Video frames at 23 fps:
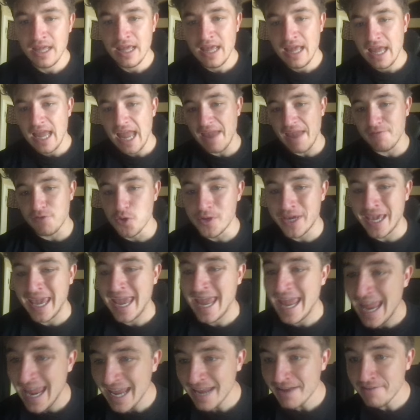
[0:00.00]
If you
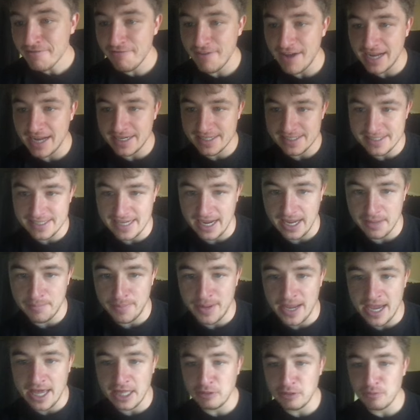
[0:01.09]
can find a second
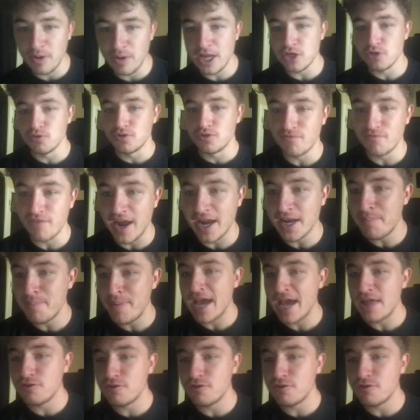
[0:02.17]
path, right, you find a path, you